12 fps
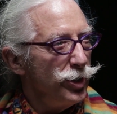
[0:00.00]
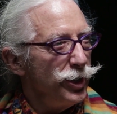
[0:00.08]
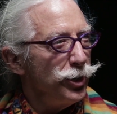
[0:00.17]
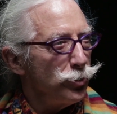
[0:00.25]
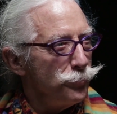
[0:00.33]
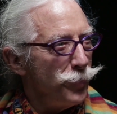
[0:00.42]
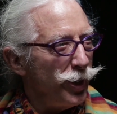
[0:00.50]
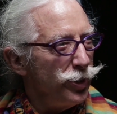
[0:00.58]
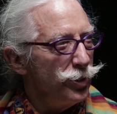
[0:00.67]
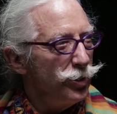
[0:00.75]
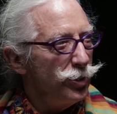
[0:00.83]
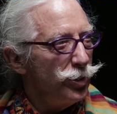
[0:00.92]
Hear me.
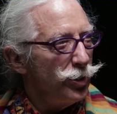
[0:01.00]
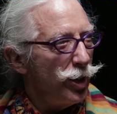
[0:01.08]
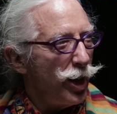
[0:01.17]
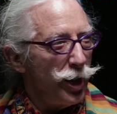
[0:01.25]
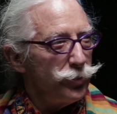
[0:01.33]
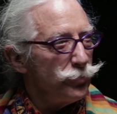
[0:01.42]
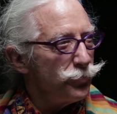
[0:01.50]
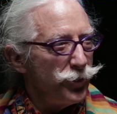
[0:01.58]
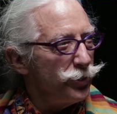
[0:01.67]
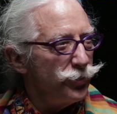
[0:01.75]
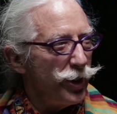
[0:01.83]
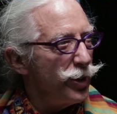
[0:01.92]
I don't
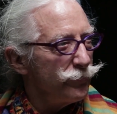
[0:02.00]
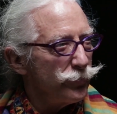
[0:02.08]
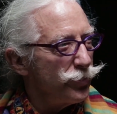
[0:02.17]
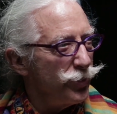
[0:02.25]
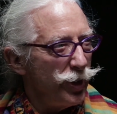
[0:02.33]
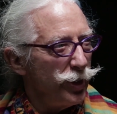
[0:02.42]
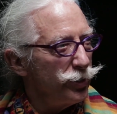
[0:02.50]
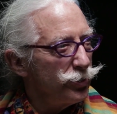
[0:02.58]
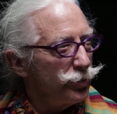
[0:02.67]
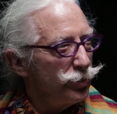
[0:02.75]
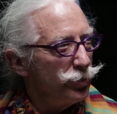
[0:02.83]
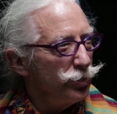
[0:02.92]
think they ever think.
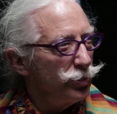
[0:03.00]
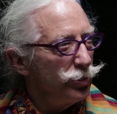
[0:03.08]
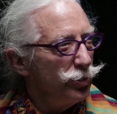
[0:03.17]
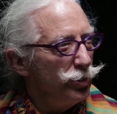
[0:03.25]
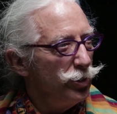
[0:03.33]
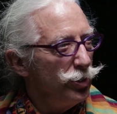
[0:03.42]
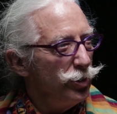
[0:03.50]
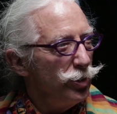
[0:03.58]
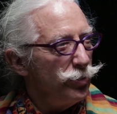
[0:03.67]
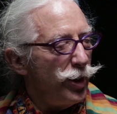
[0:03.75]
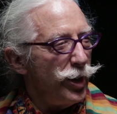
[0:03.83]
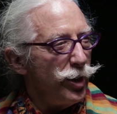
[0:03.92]

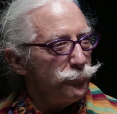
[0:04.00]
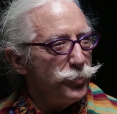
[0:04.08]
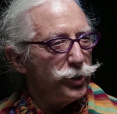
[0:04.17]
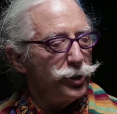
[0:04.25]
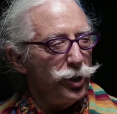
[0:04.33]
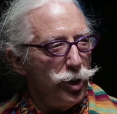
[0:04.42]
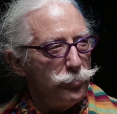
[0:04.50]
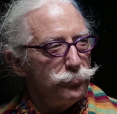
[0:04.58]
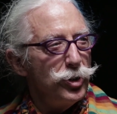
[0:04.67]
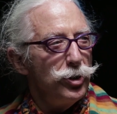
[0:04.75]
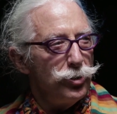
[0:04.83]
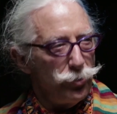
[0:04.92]
They have
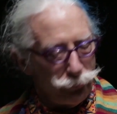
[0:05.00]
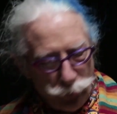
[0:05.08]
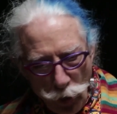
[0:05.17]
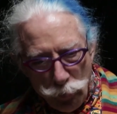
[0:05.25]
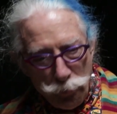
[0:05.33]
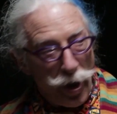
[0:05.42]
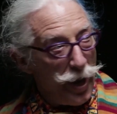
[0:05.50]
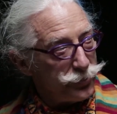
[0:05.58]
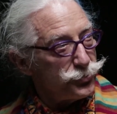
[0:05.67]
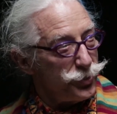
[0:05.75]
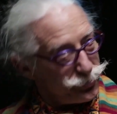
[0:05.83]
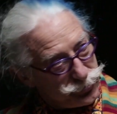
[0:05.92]
become the
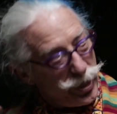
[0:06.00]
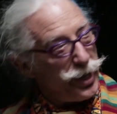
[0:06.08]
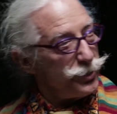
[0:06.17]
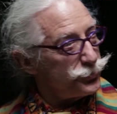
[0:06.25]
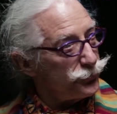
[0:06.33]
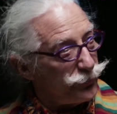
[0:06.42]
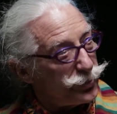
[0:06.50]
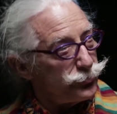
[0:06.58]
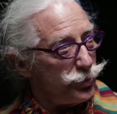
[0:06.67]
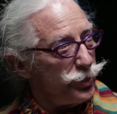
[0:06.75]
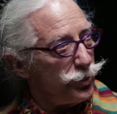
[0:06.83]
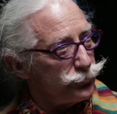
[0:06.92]
robots that science
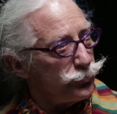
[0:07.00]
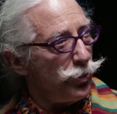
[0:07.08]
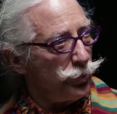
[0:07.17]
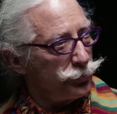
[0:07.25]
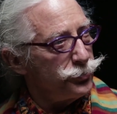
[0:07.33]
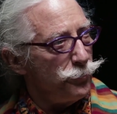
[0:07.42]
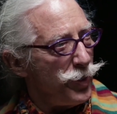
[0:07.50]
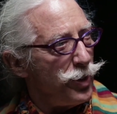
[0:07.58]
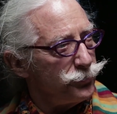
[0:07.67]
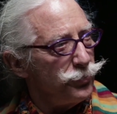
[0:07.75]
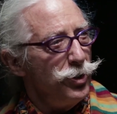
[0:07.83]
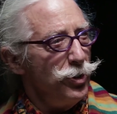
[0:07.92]
fiction has talked
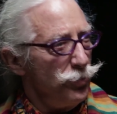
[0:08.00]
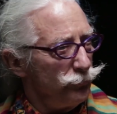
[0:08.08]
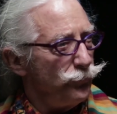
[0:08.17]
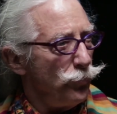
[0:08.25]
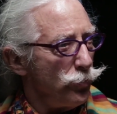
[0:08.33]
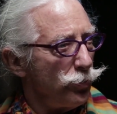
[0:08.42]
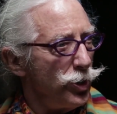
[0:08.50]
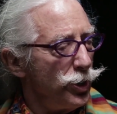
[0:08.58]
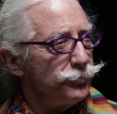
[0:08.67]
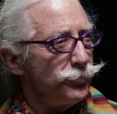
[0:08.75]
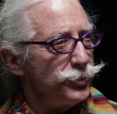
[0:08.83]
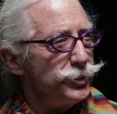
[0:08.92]
about for
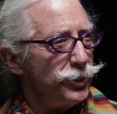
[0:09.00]
100